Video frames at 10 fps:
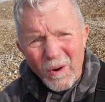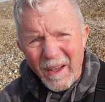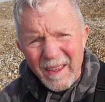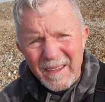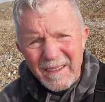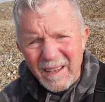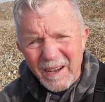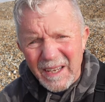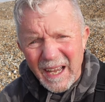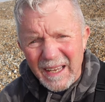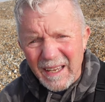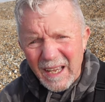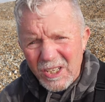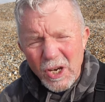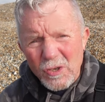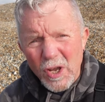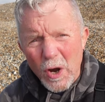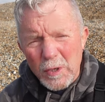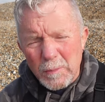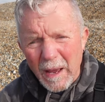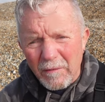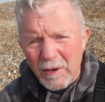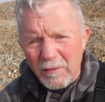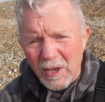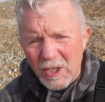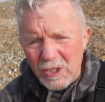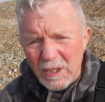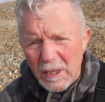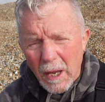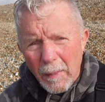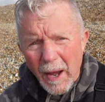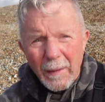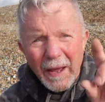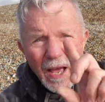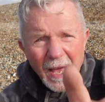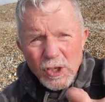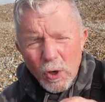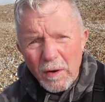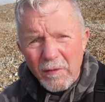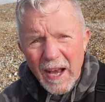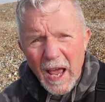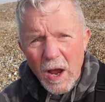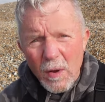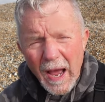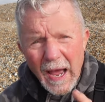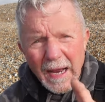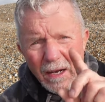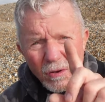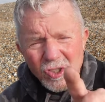right, okay? Shows no respect for the fish. But anyway, enjoy the video and I'll